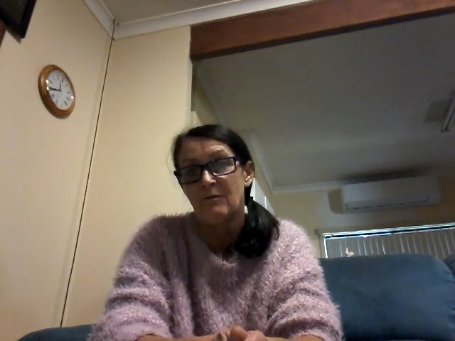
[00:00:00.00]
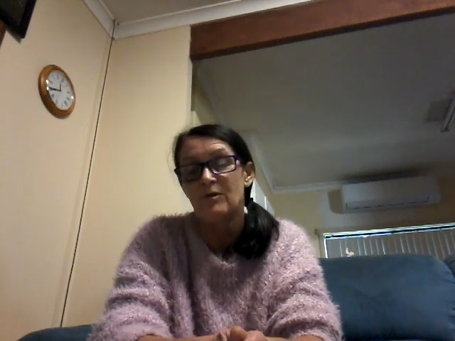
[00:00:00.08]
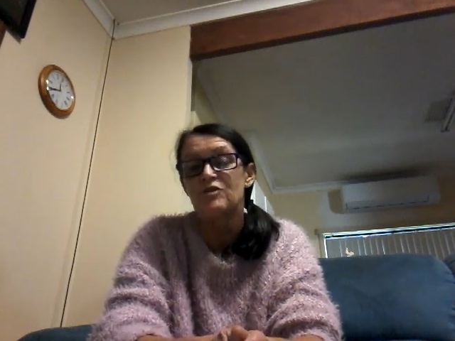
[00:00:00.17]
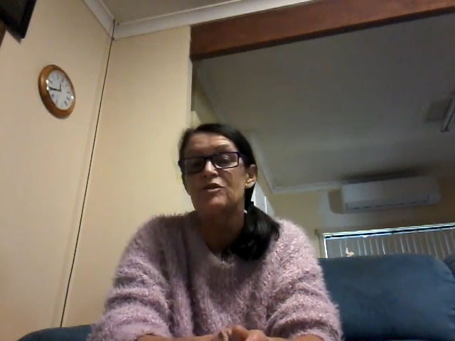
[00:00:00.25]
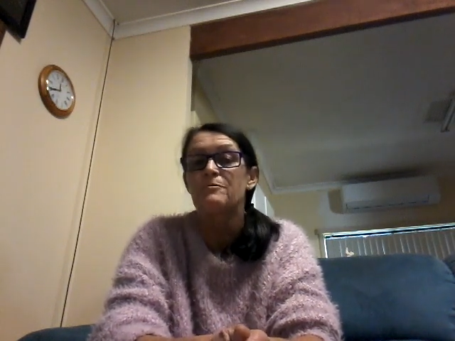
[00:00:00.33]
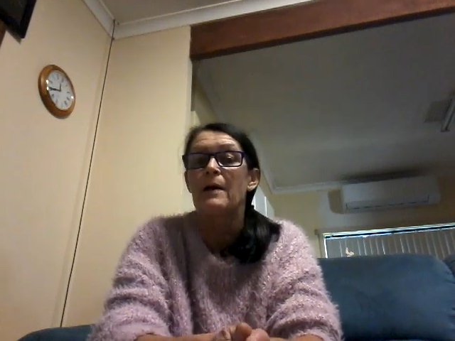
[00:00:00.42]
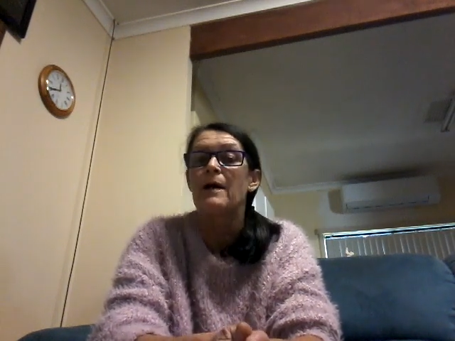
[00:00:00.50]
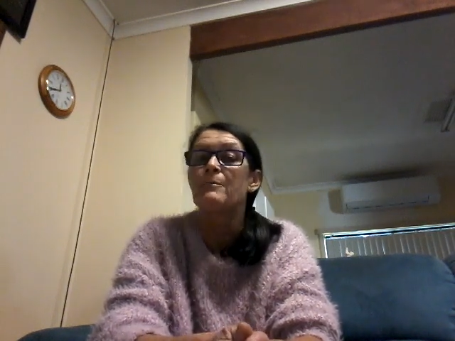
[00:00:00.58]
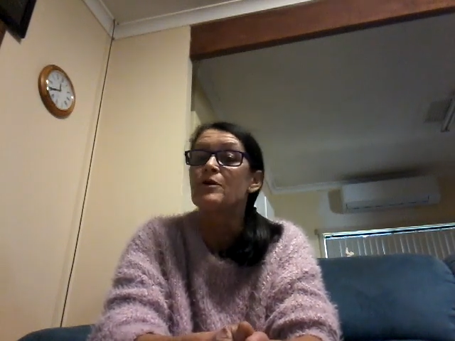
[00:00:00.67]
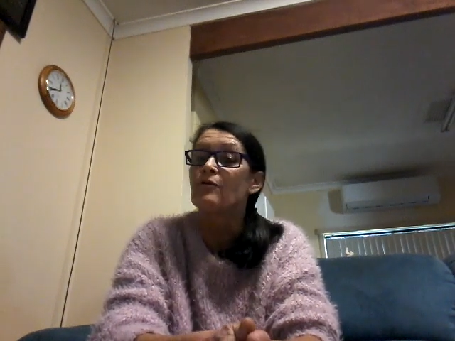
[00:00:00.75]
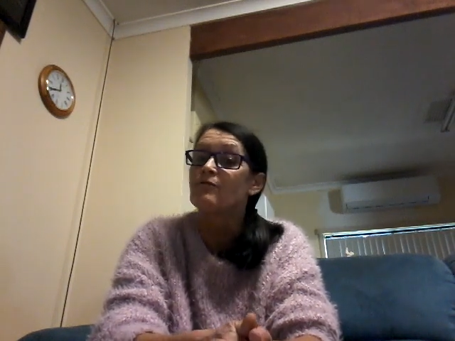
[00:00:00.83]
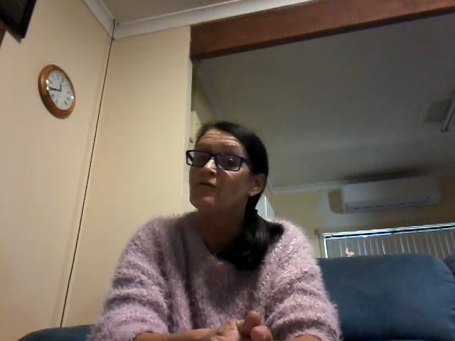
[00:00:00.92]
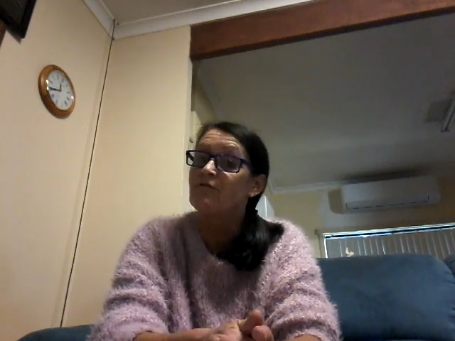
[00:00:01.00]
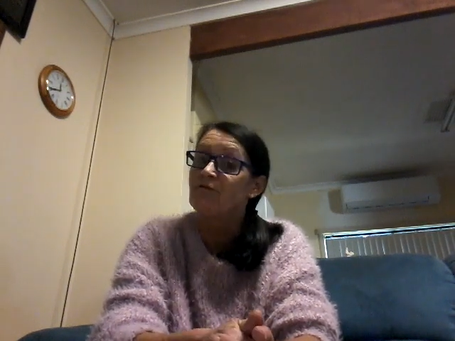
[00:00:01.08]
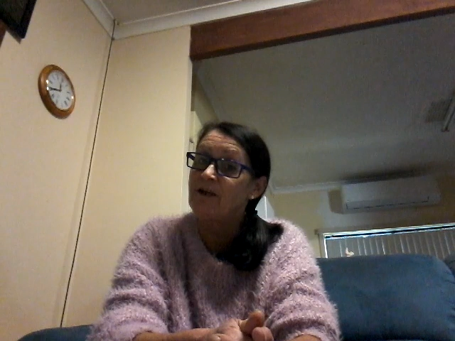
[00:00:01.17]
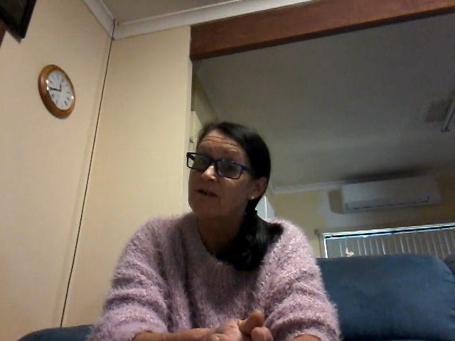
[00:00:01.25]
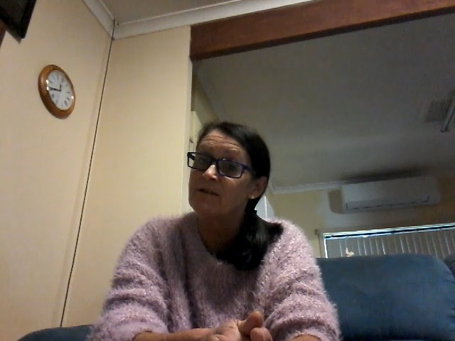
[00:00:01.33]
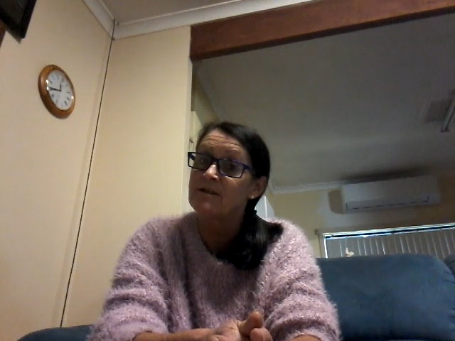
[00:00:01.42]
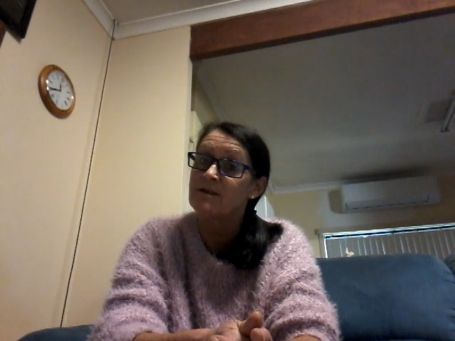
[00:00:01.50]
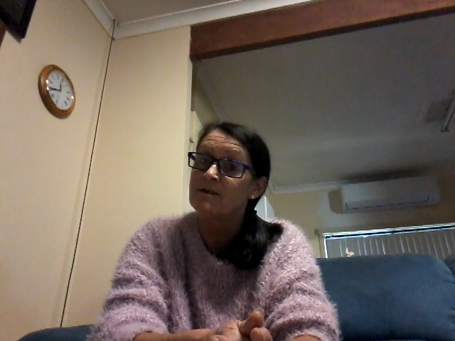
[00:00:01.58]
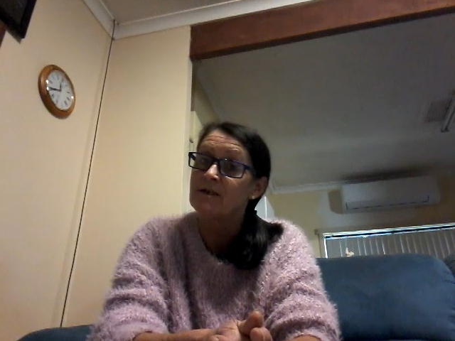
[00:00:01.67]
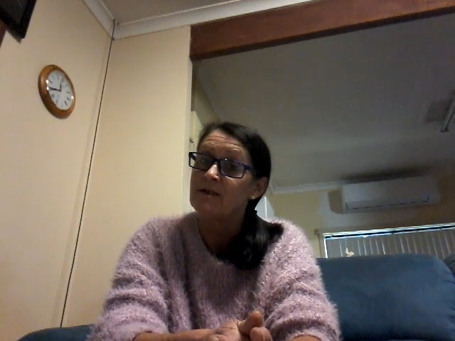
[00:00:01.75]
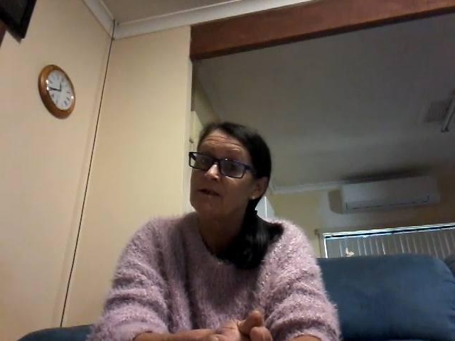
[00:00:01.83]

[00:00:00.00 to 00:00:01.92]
which Department of Defence